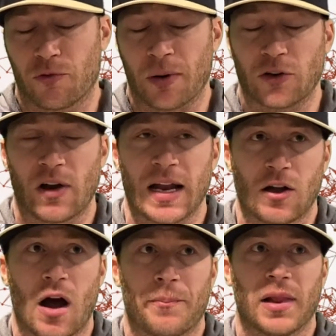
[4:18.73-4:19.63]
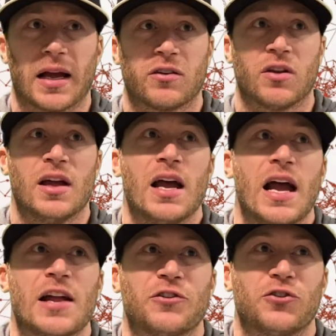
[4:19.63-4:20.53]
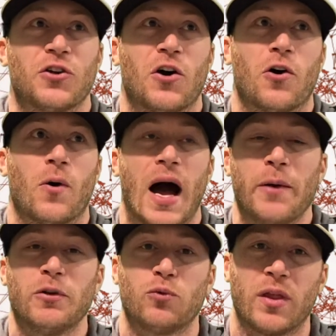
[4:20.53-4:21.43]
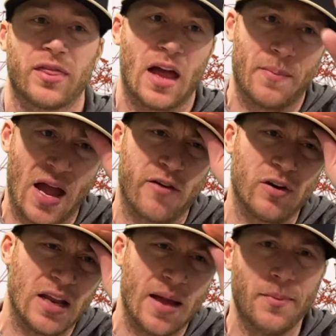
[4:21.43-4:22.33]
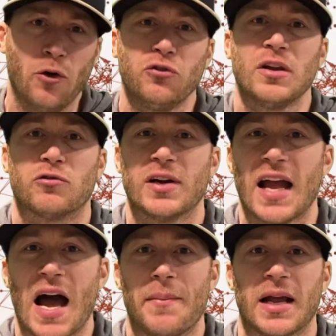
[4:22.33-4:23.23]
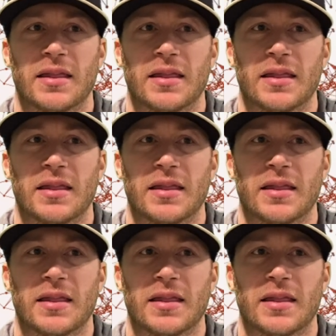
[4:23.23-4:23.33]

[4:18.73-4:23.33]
training complex. And so I was with them every day, mostly rehabbing.